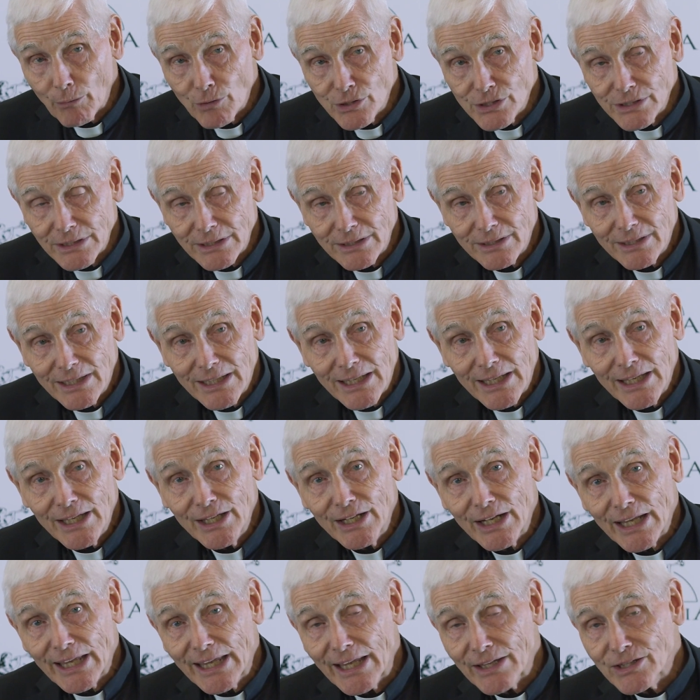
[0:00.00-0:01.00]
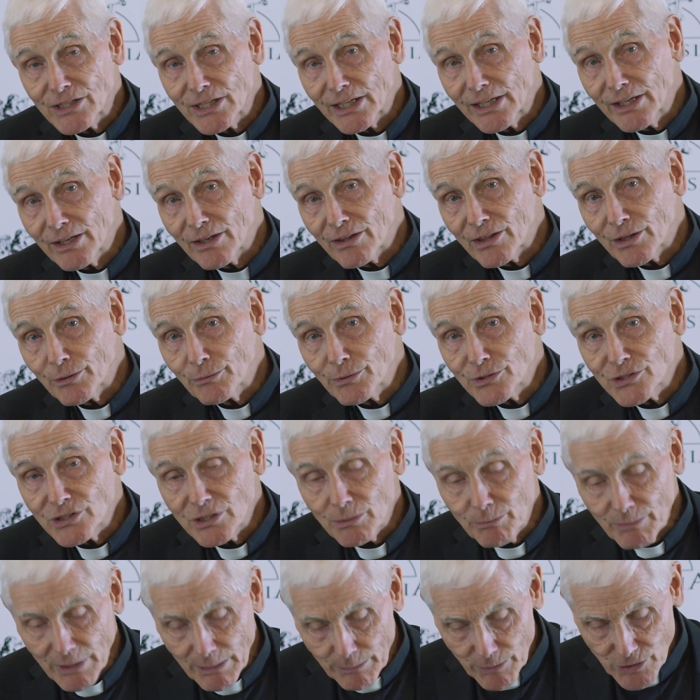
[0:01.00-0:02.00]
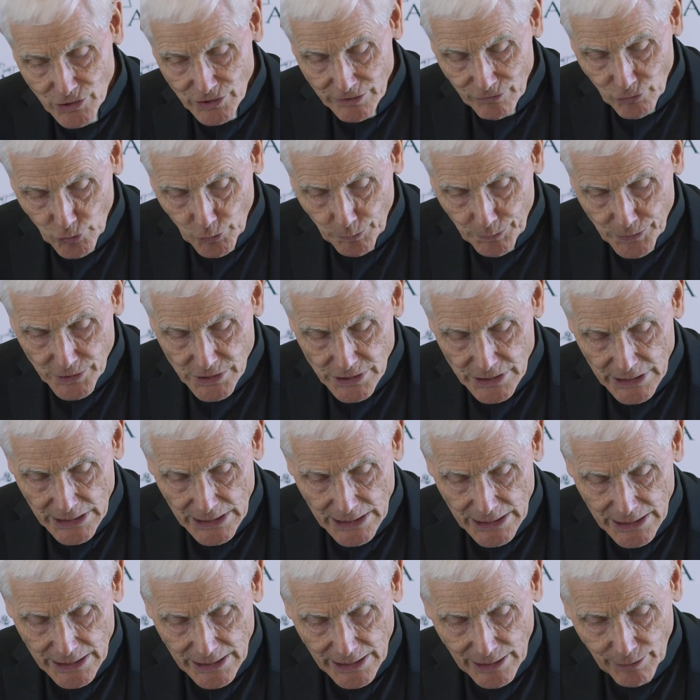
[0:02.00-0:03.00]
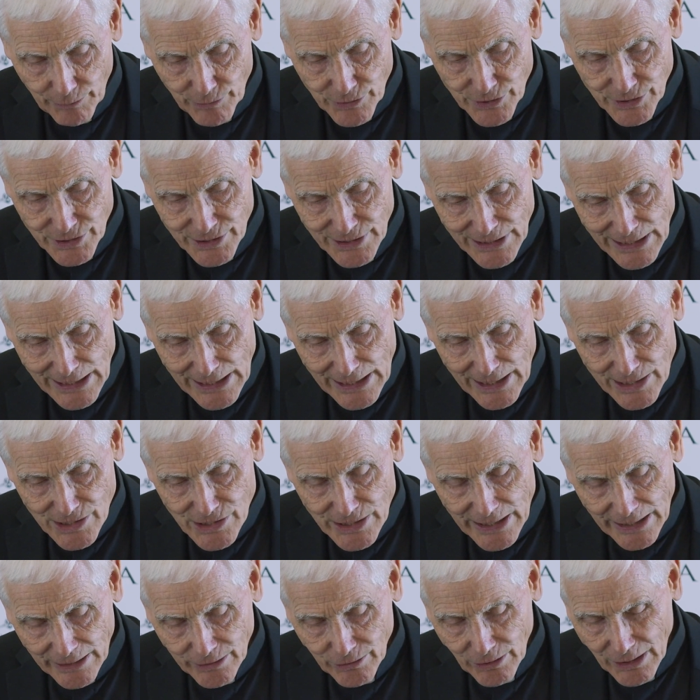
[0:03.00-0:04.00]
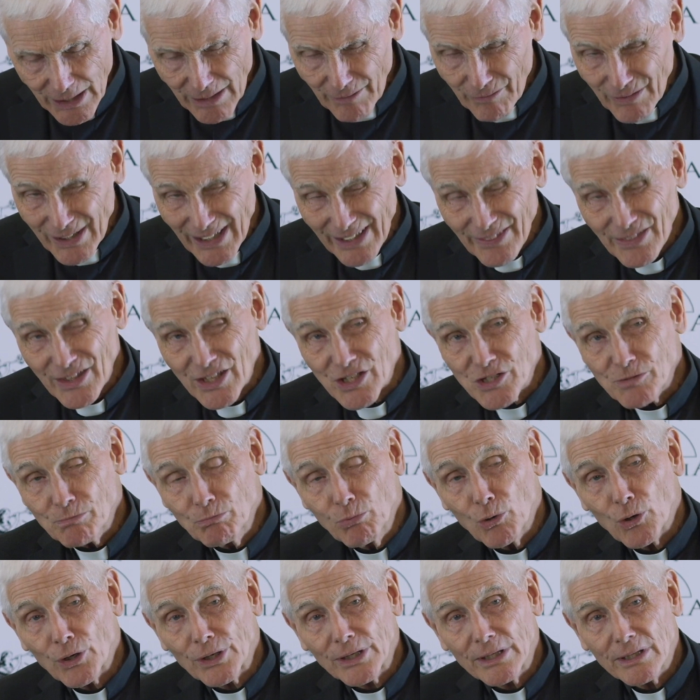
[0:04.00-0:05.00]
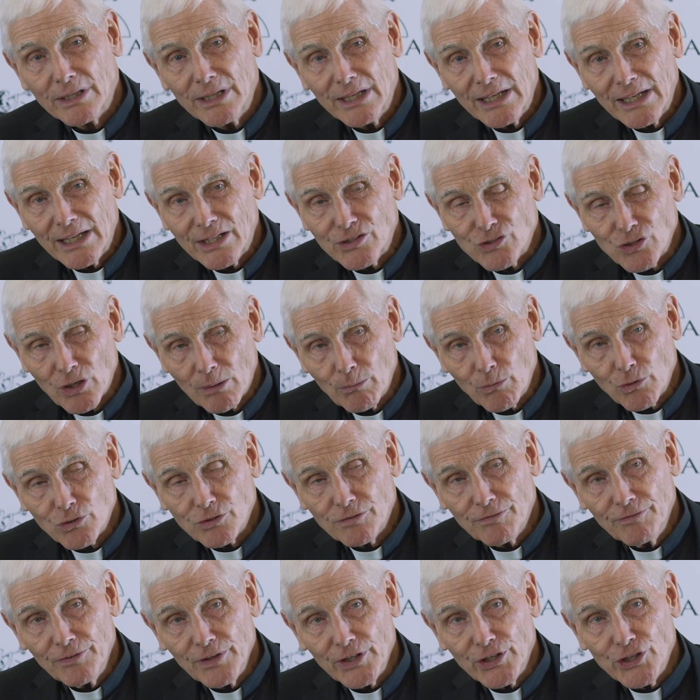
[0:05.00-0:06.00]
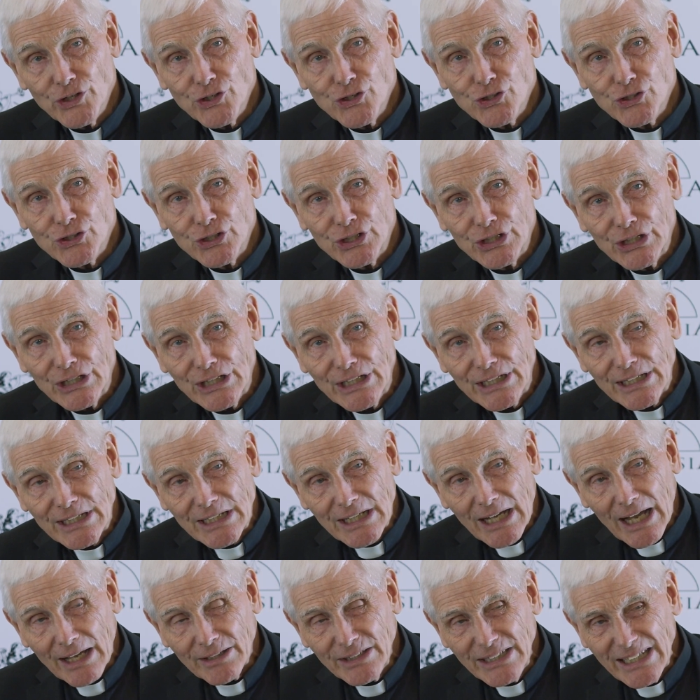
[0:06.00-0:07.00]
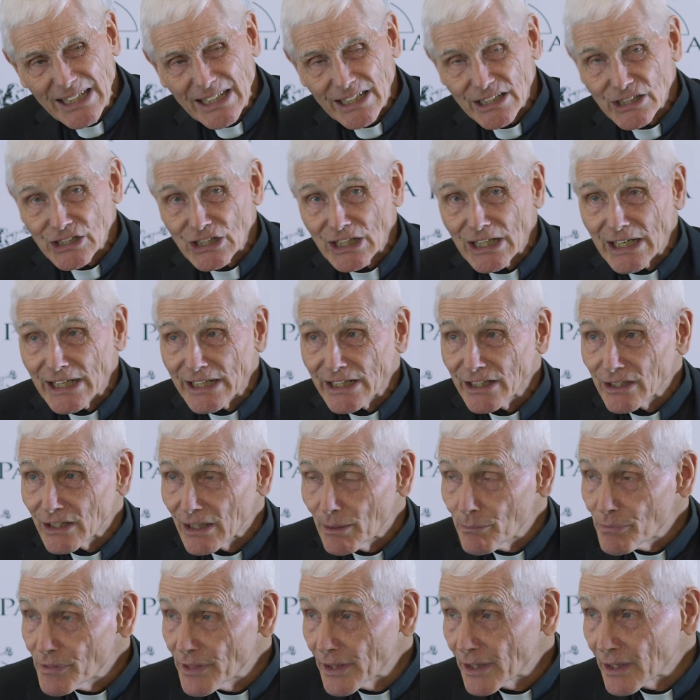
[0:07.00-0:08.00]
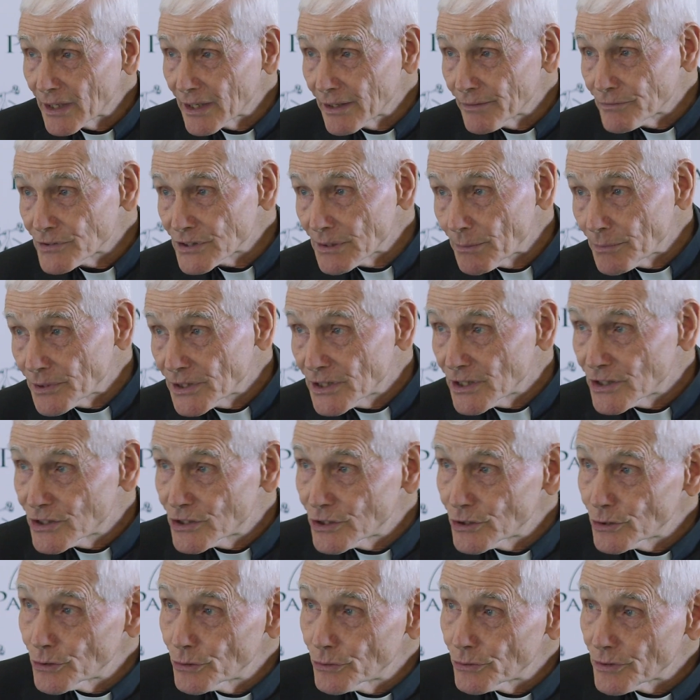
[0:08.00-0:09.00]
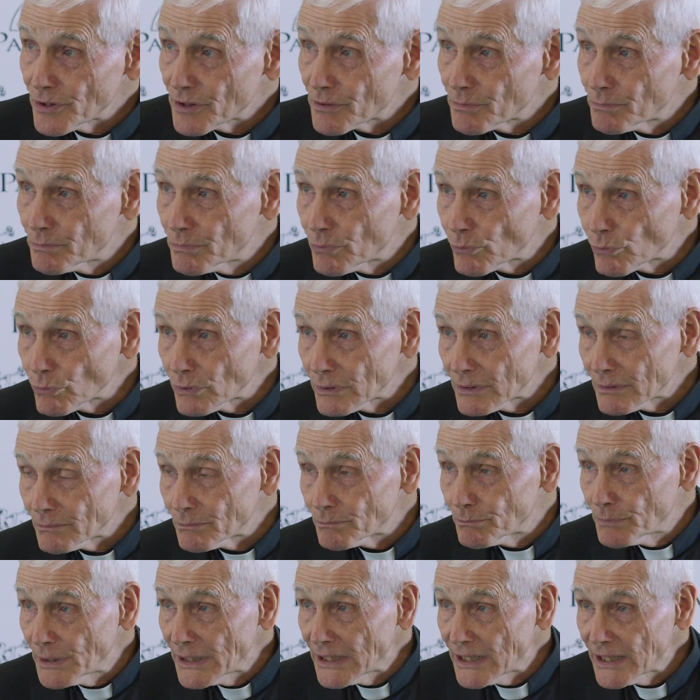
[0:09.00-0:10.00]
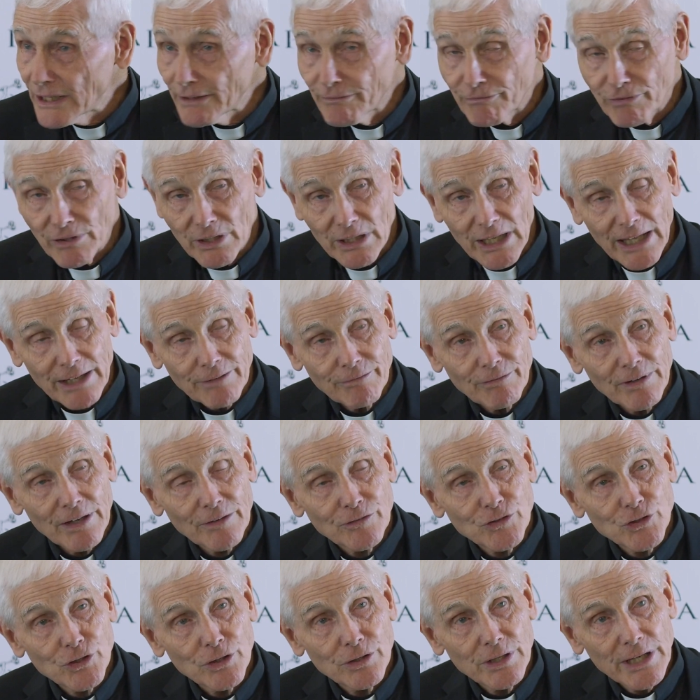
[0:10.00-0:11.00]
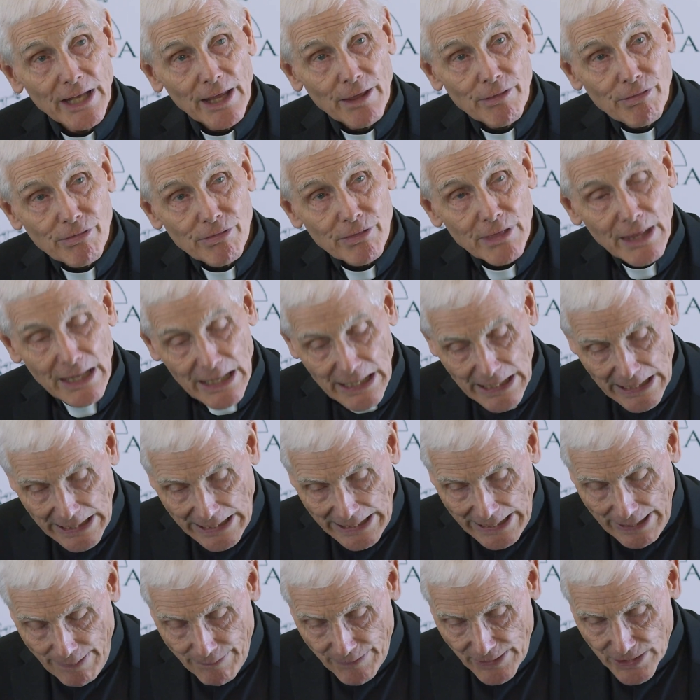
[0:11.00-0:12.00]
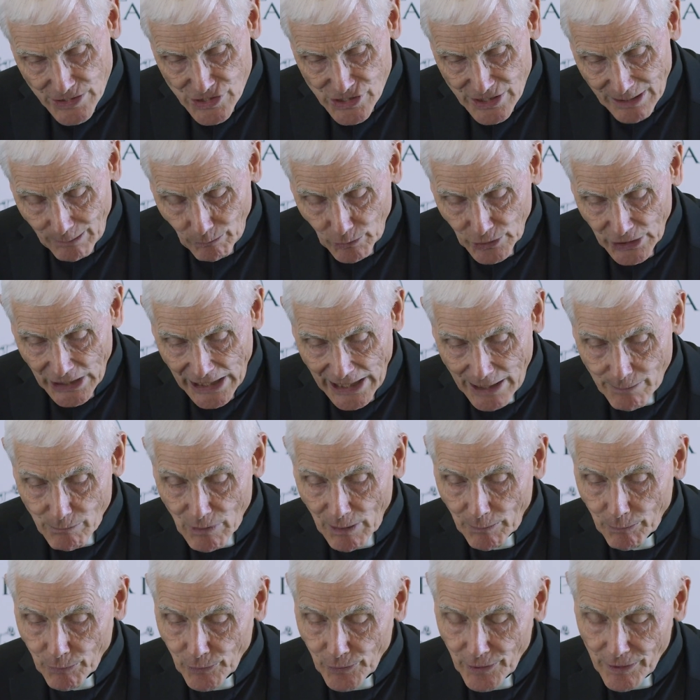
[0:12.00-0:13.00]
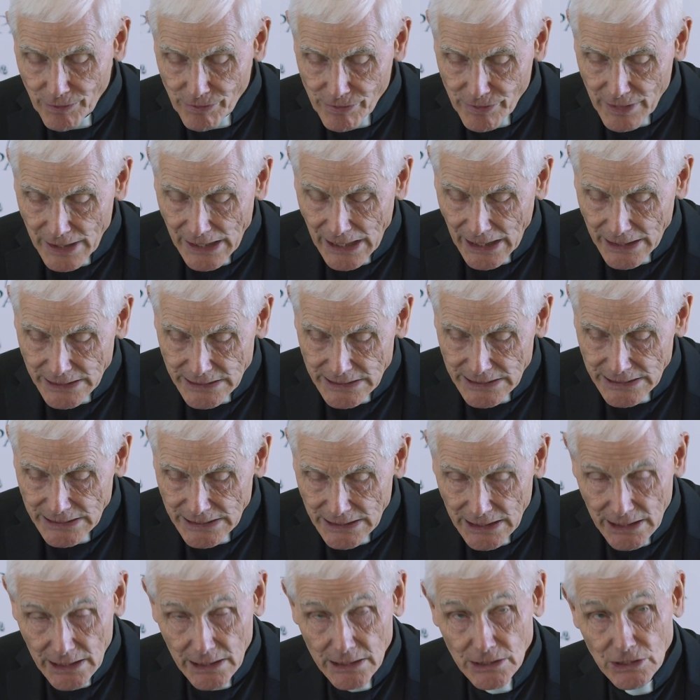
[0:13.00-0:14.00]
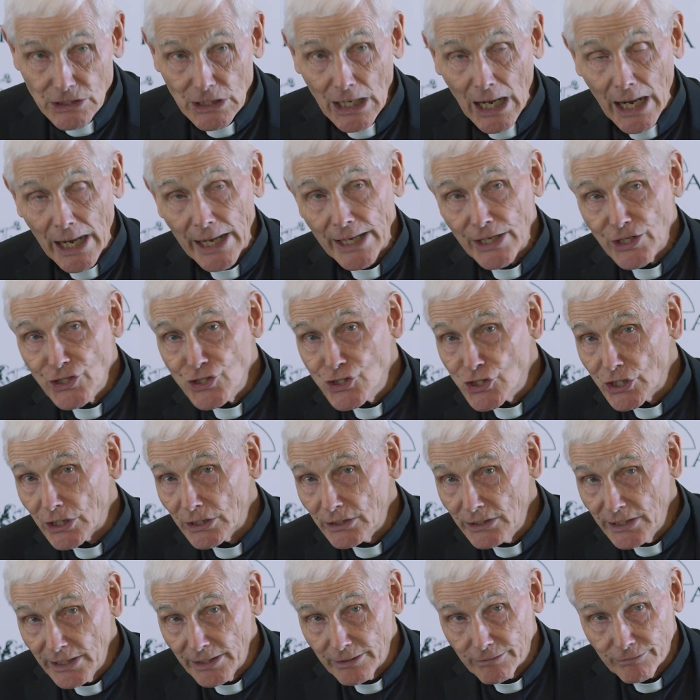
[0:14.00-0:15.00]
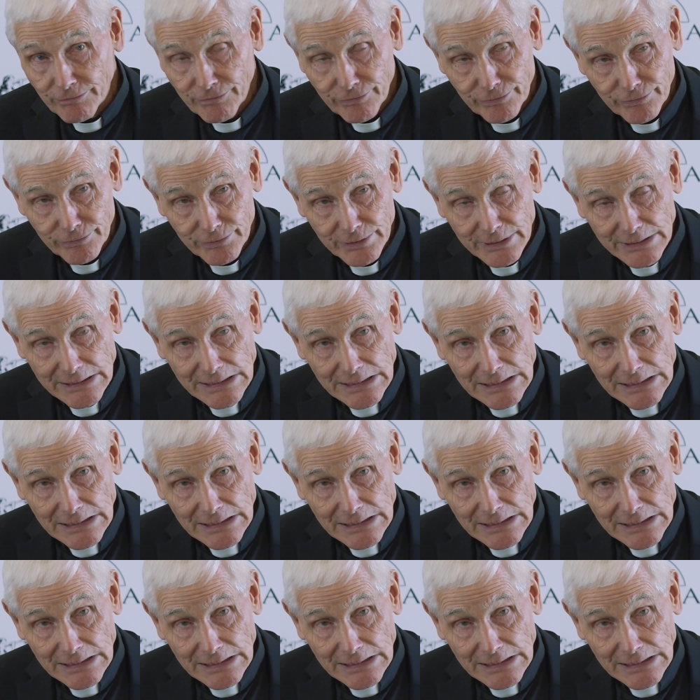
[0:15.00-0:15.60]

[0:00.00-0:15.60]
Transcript: I was in a get-together with some members of Opus Dei, and I was saying, look, I've got this book. It's almost finished. I need a title. I'm thinking of something to do with belief in life after death. And then someone came up with the idea, Dying to Live.